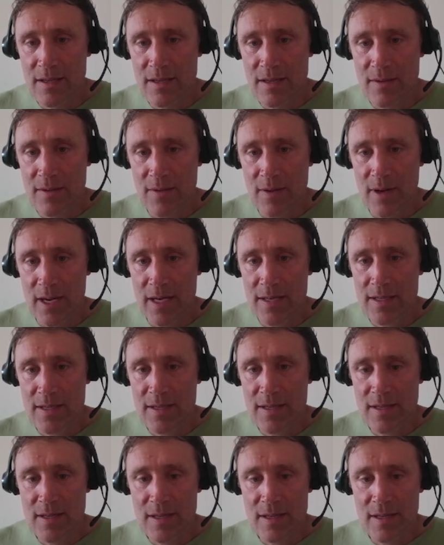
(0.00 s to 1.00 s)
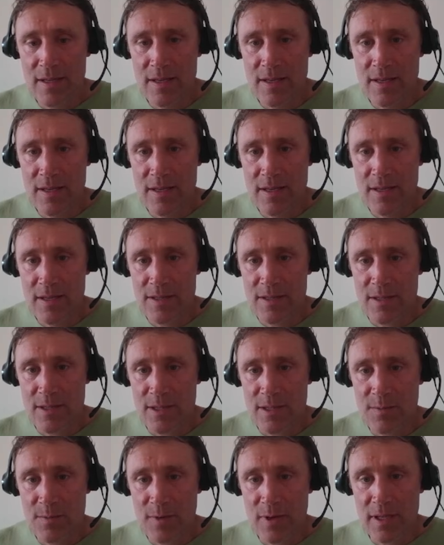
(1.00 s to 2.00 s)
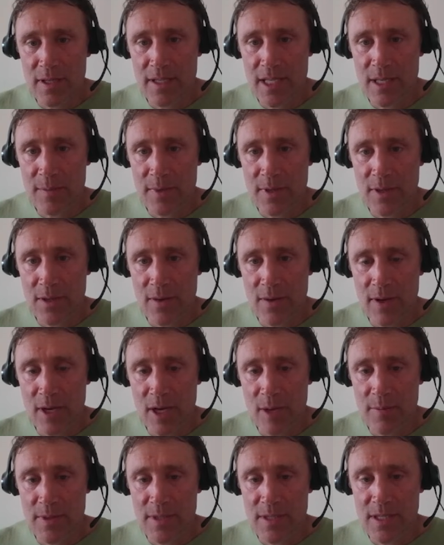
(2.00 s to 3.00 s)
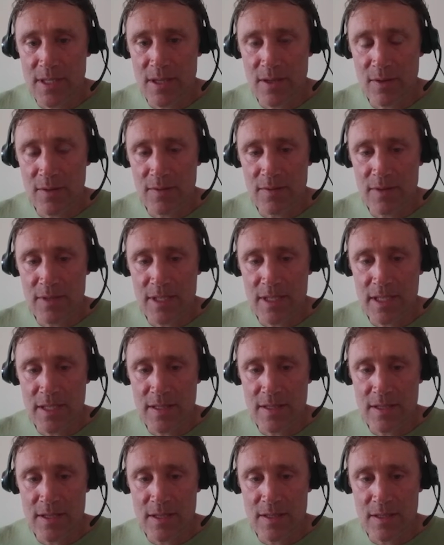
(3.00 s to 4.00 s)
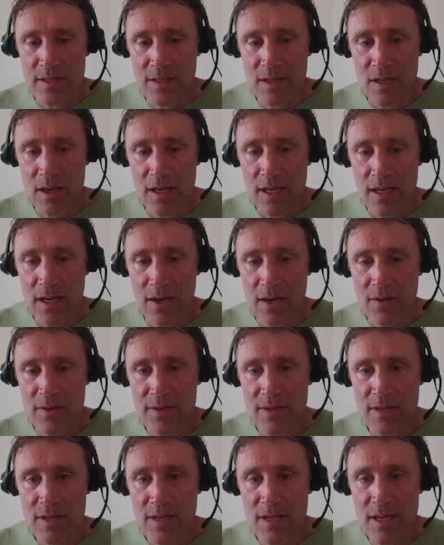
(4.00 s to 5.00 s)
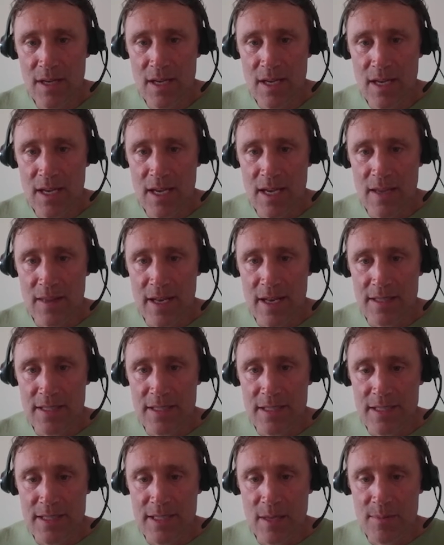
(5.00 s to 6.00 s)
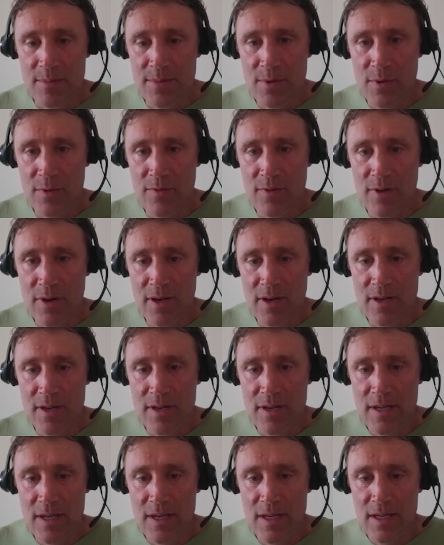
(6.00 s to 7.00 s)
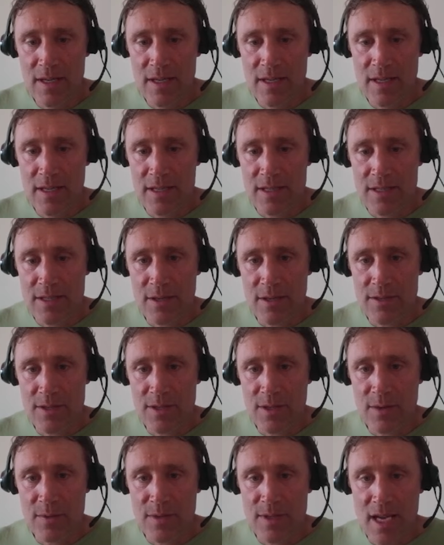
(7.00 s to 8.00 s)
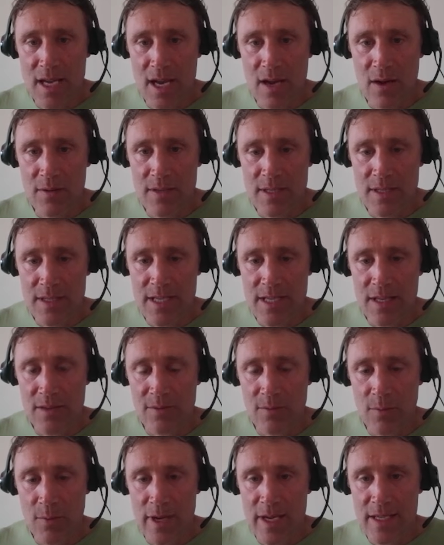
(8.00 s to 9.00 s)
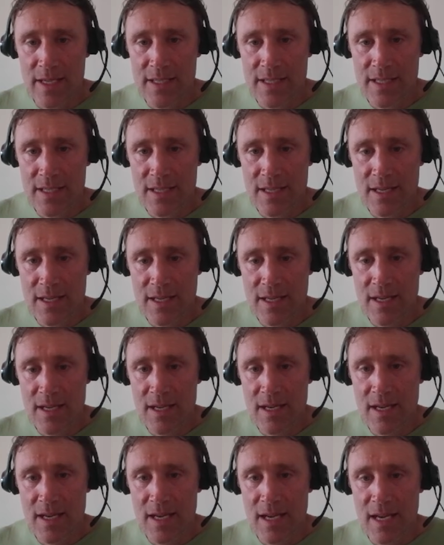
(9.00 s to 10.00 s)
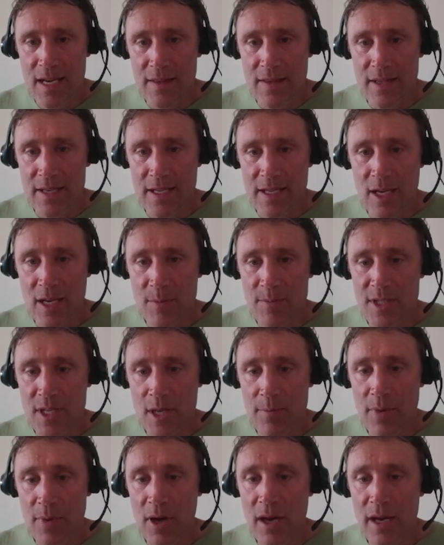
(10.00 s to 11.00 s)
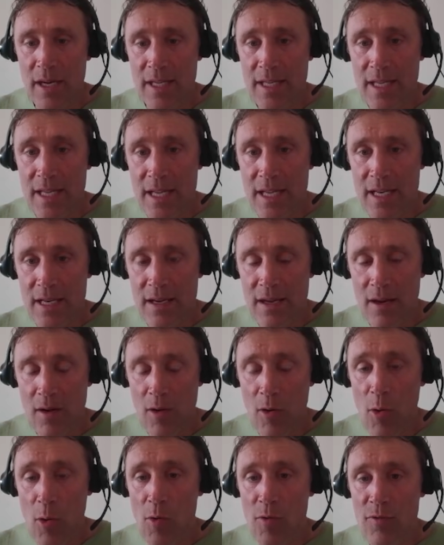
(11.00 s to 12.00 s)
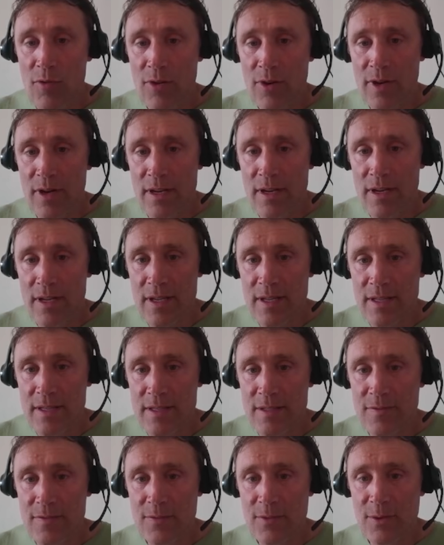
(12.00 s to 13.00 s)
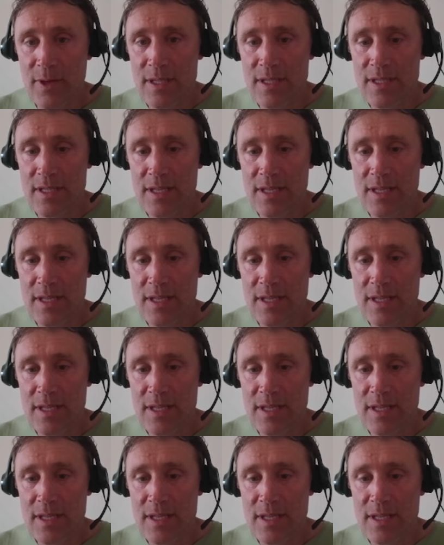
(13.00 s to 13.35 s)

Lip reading: right? So you just want to keep it going up until the knee doesn't lock out. And then as he steps over, it starts to go down, take the weight, and then he comes up again over his foot,